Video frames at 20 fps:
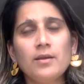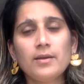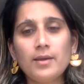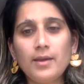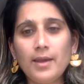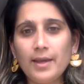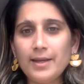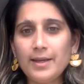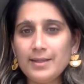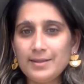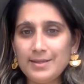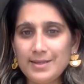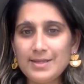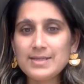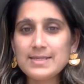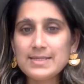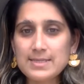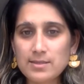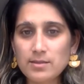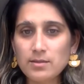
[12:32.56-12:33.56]
getting
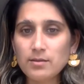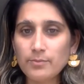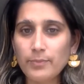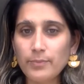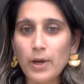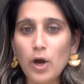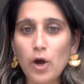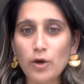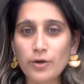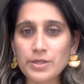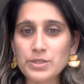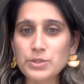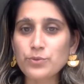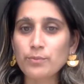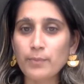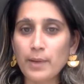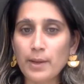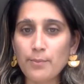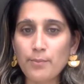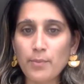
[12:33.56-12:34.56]
these bars from
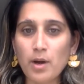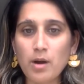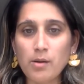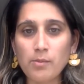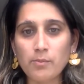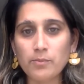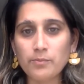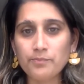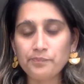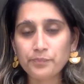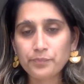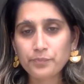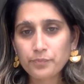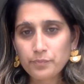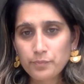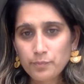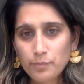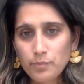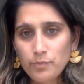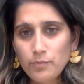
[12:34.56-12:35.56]
my mom
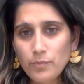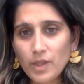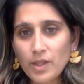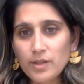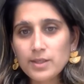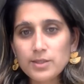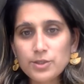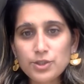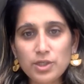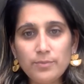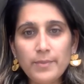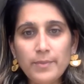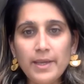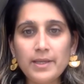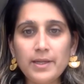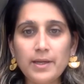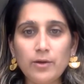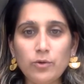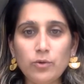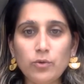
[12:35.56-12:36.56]
that she
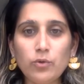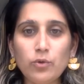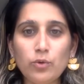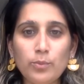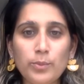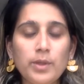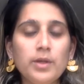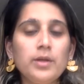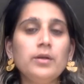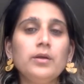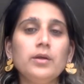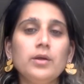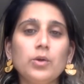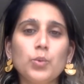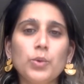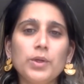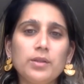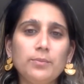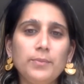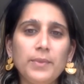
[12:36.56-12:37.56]
made at home
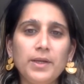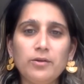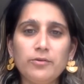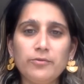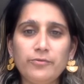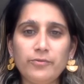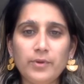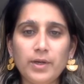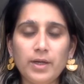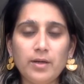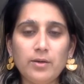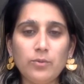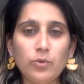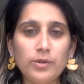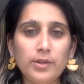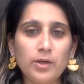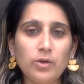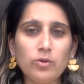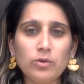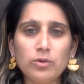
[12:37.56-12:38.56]
with a bit of what
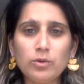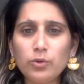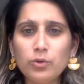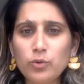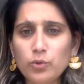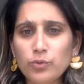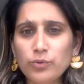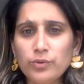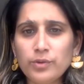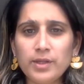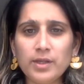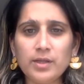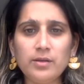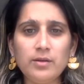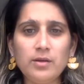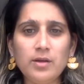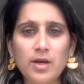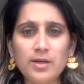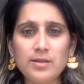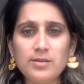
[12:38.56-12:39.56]
they call gund and
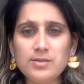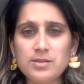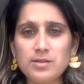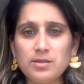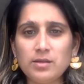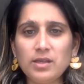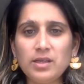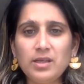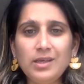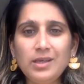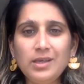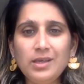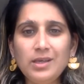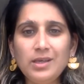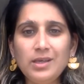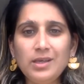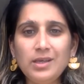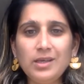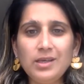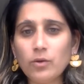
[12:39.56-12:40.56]
nuts and ghee
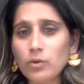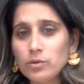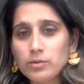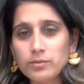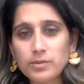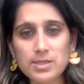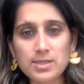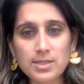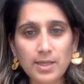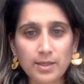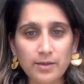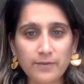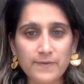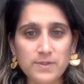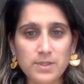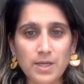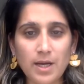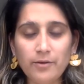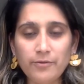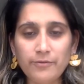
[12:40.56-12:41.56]
and all this kind of
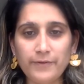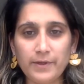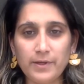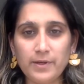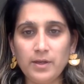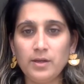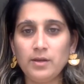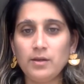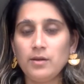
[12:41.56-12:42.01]
stuff. And